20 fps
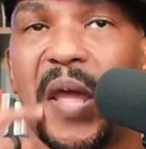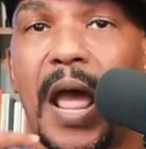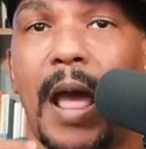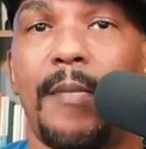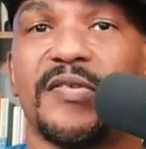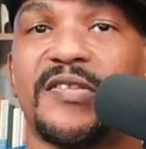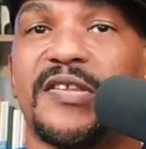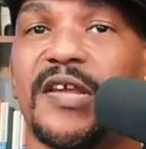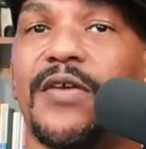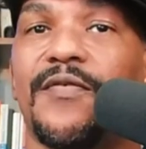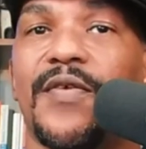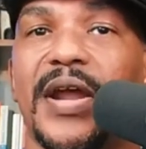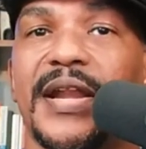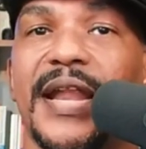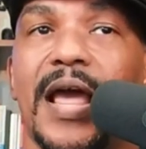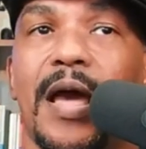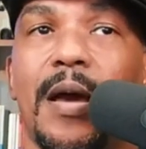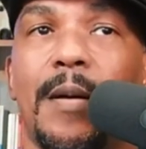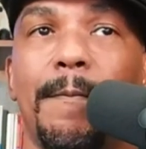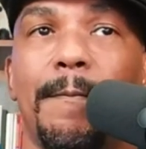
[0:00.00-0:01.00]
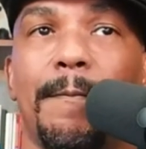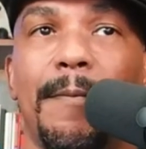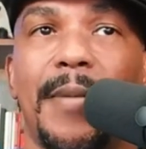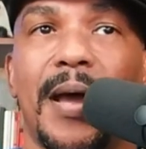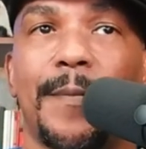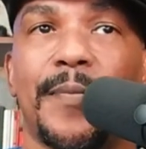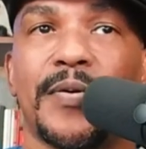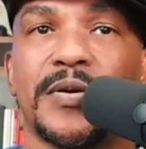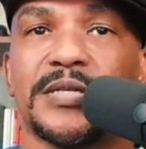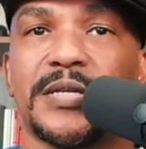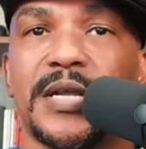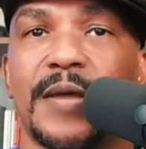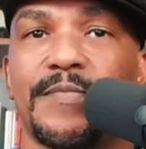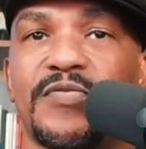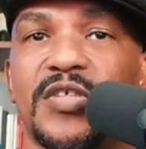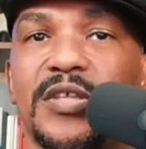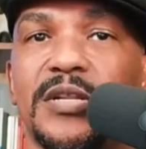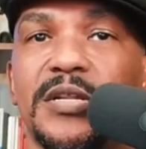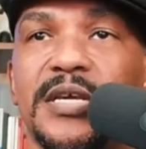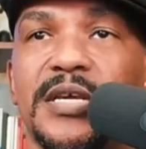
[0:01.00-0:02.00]
I'm going to tell you right now, my
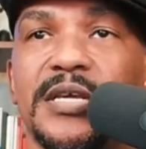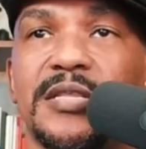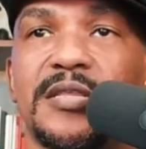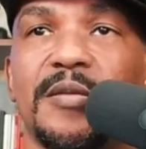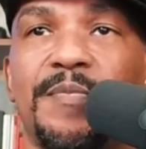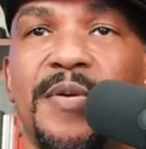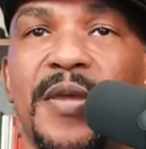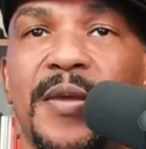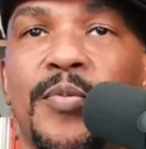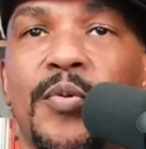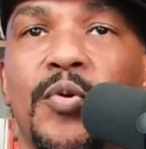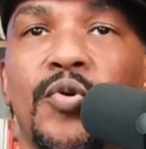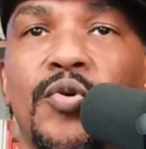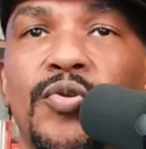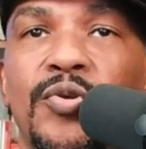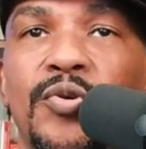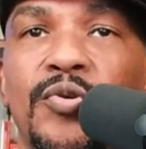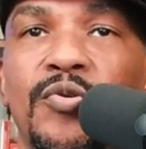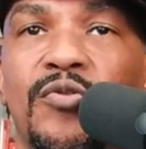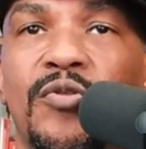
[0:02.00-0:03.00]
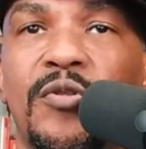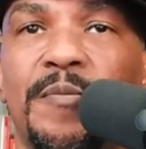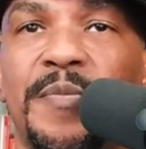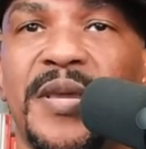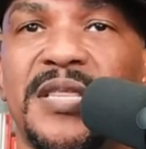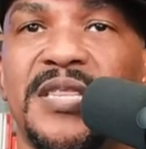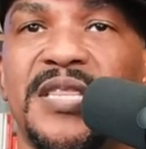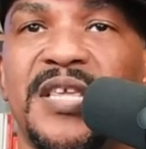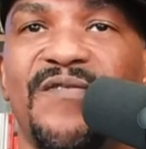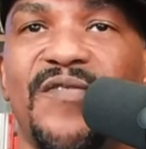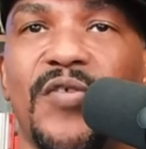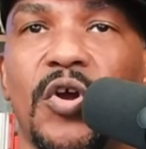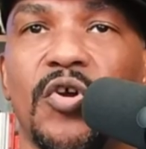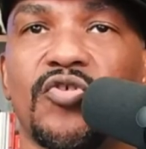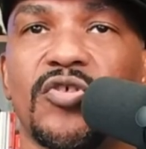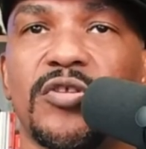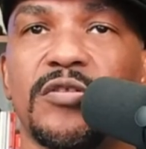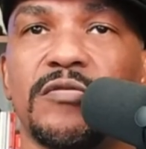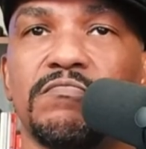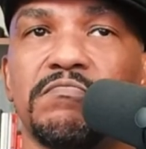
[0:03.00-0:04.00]
perception is the people who use the P C
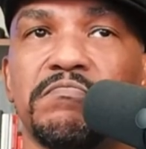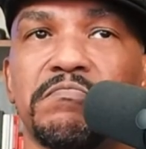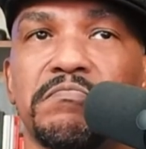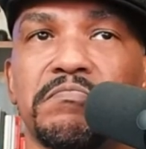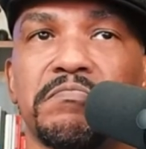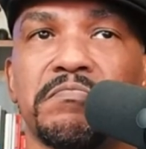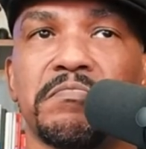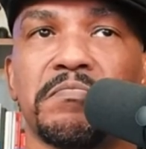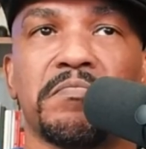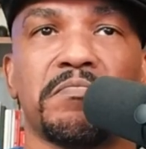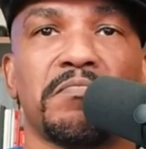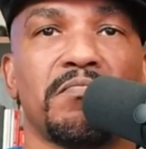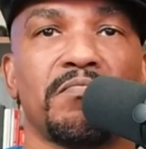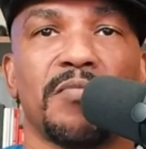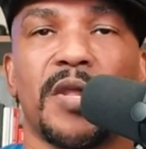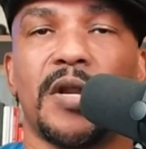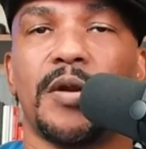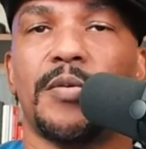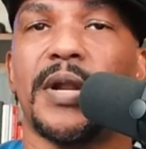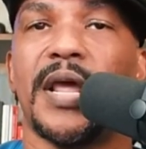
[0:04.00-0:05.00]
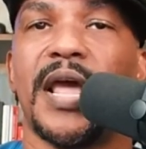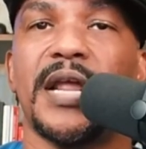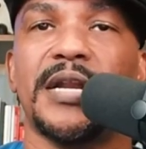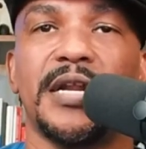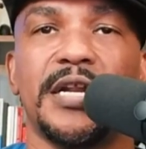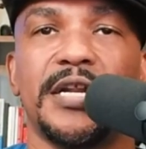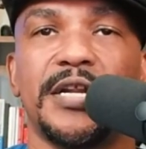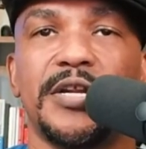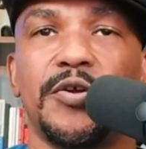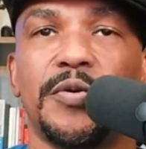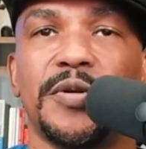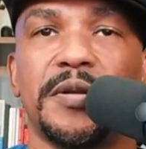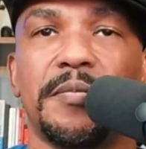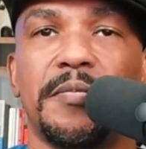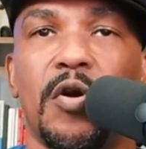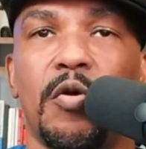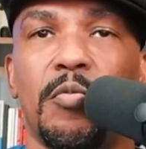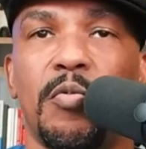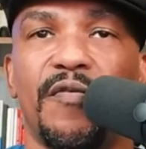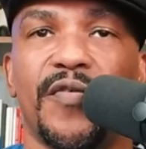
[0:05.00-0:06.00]
version, they don't want to have nothing to do with the
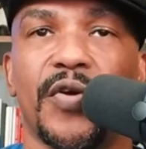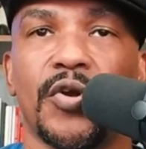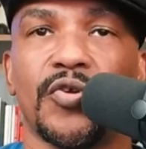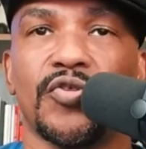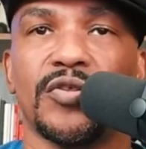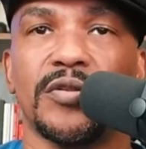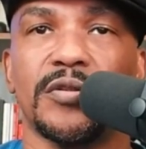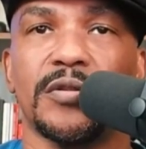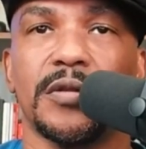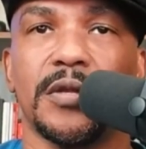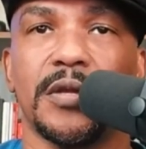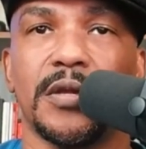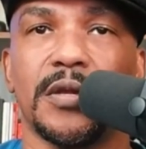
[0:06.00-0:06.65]
mobile version.